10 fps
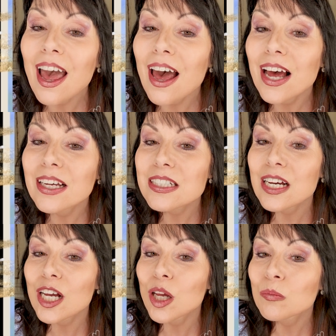And
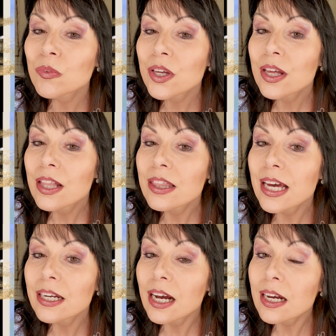um,
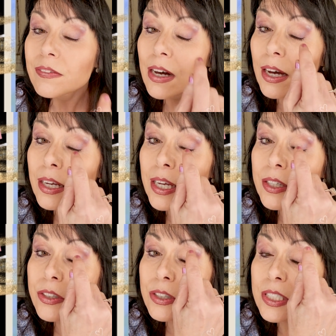then I've got
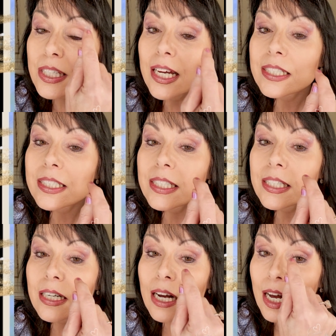Angel's
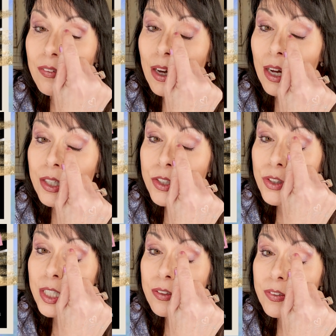Landing, I've got
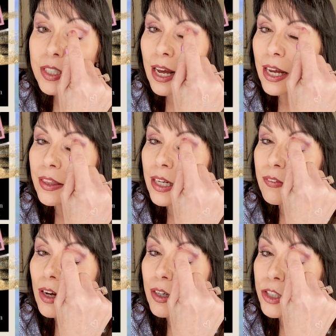Drift, and then
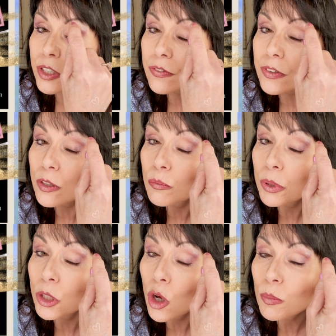I've got Drift
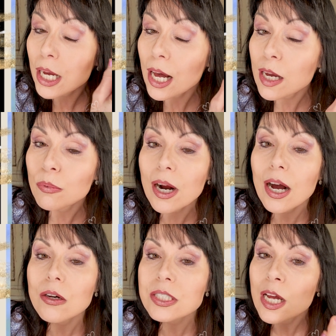below my
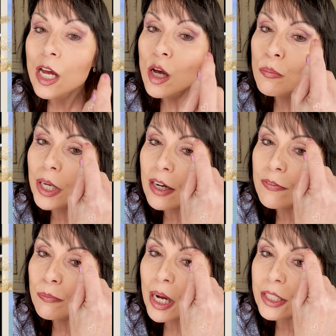eyebrows, but
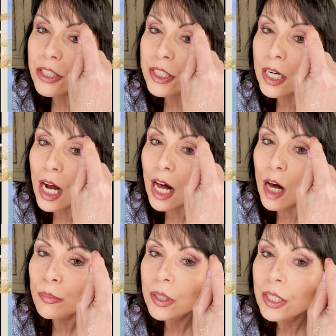I've punched it
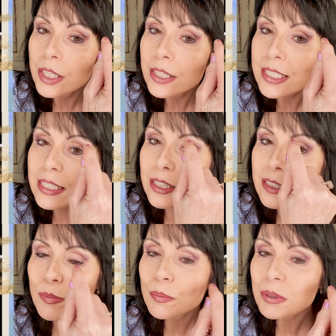up. They said,
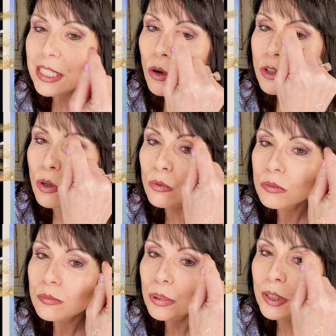some people say, oh, don't
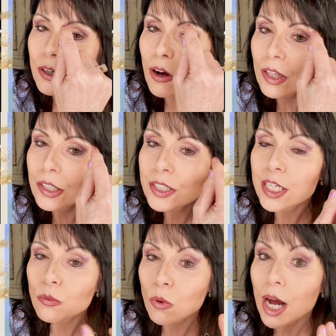put it all
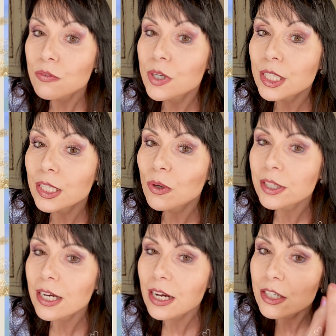underneath. Well, I really
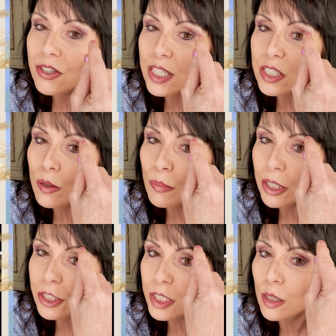want that contrast. So I
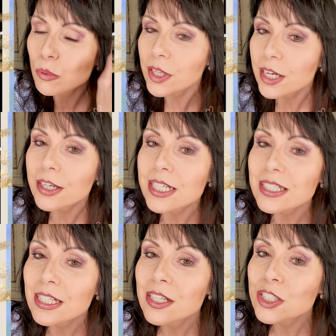punched it up with
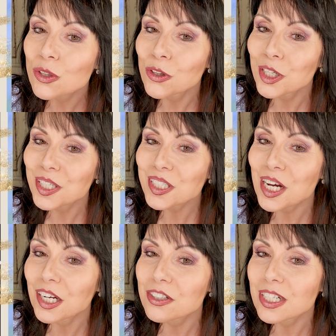Aries. So there is
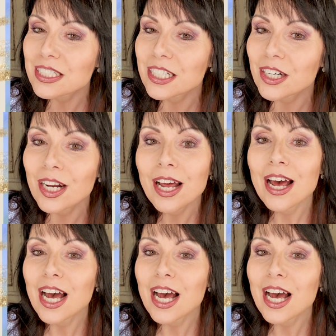contrast there.